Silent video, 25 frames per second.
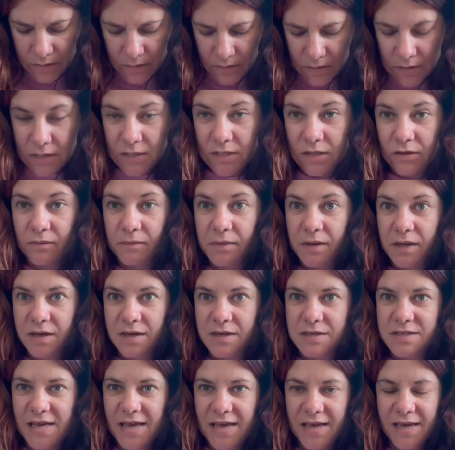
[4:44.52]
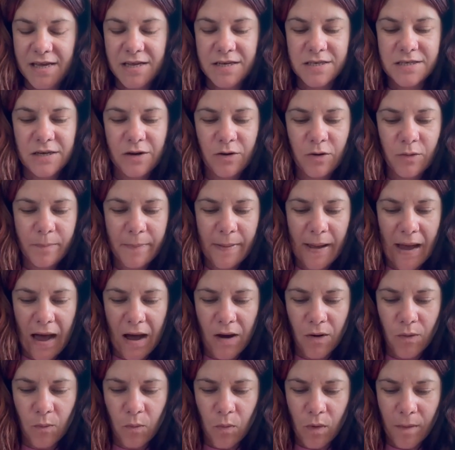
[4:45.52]
So I'm going to take each little bit
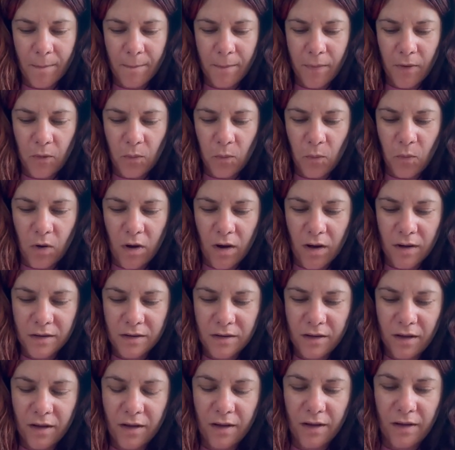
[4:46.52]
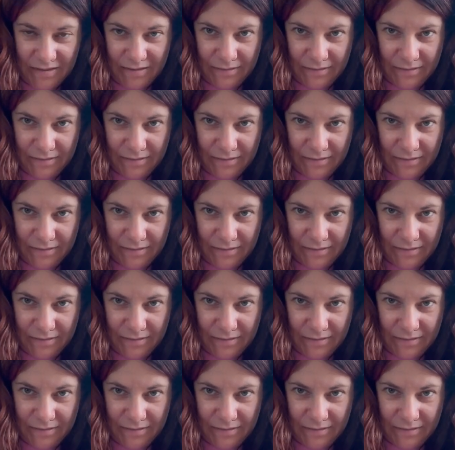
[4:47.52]
out one by one.